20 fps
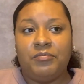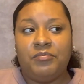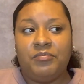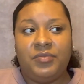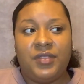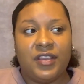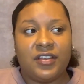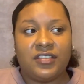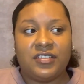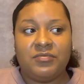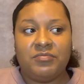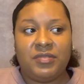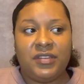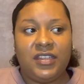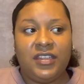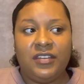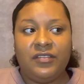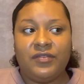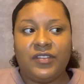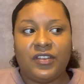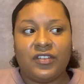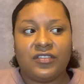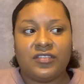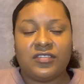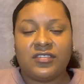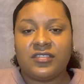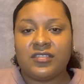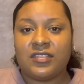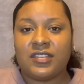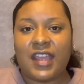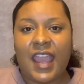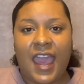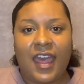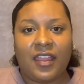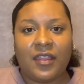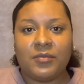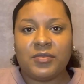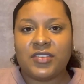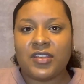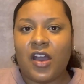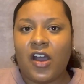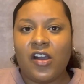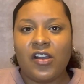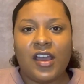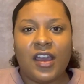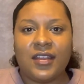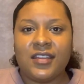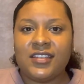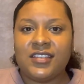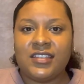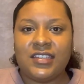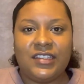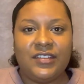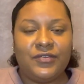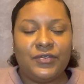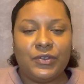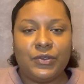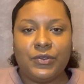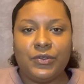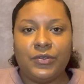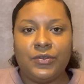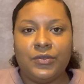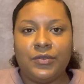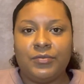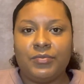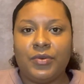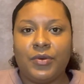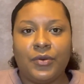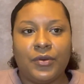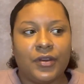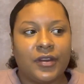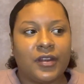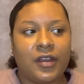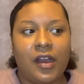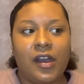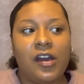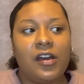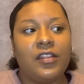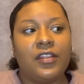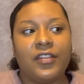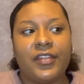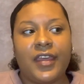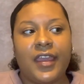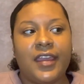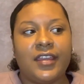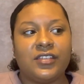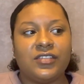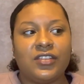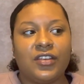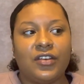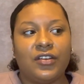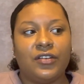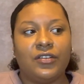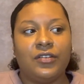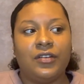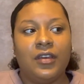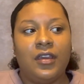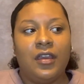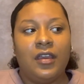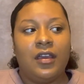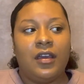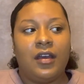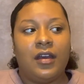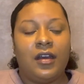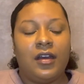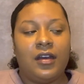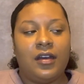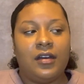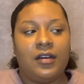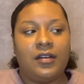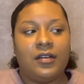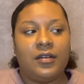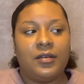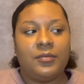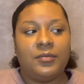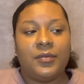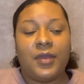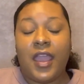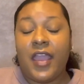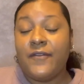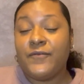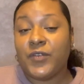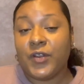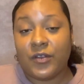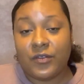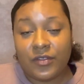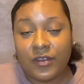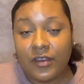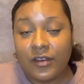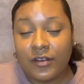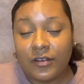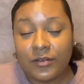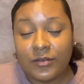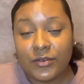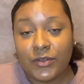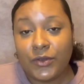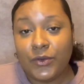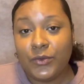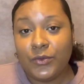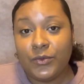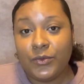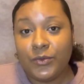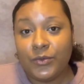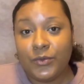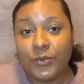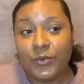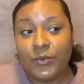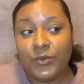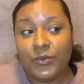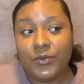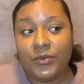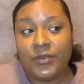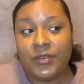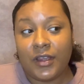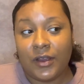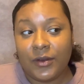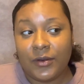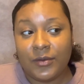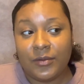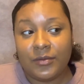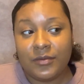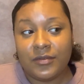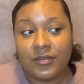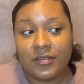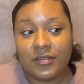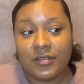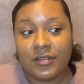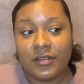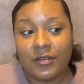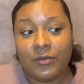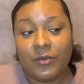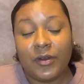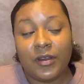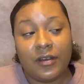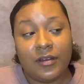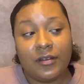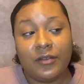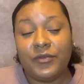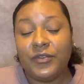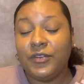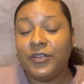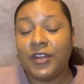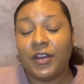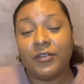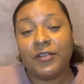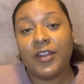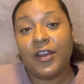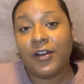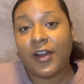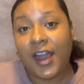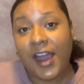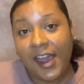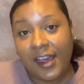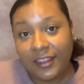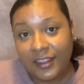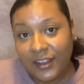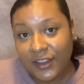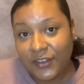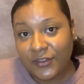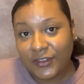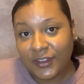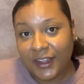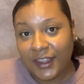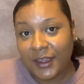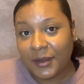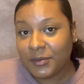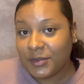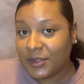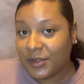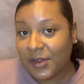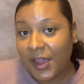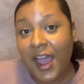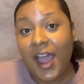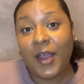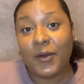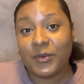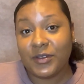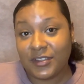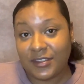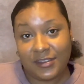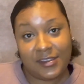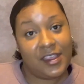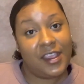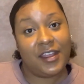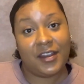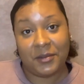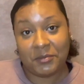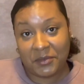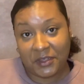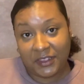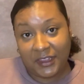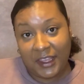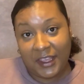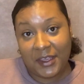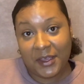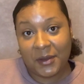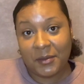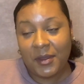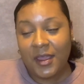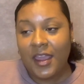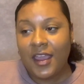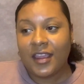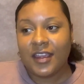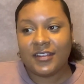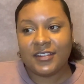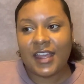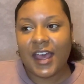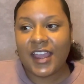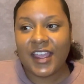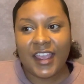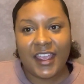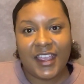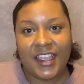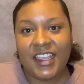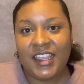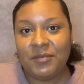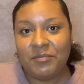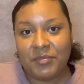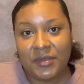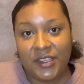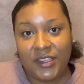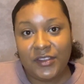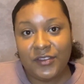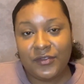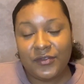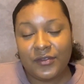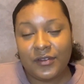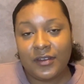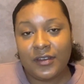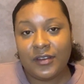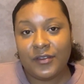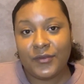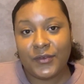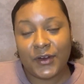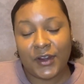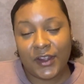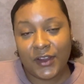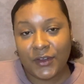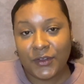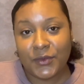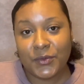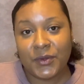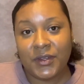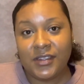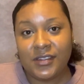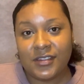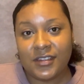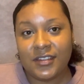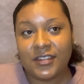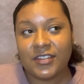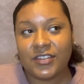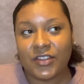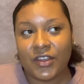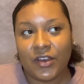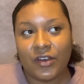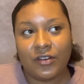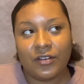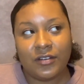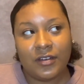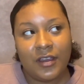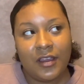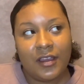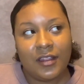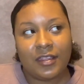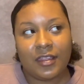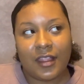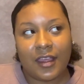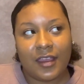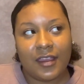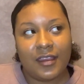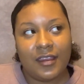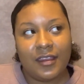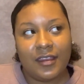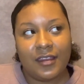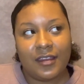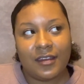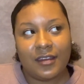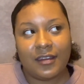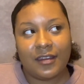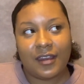there's beef, there's scallops, all kind of seafood, pork, all of that. So, and for those who don't, well, if you don't know, I love lamb. So I was tearing up the lamb because I can't eat beef for health reasons. So like,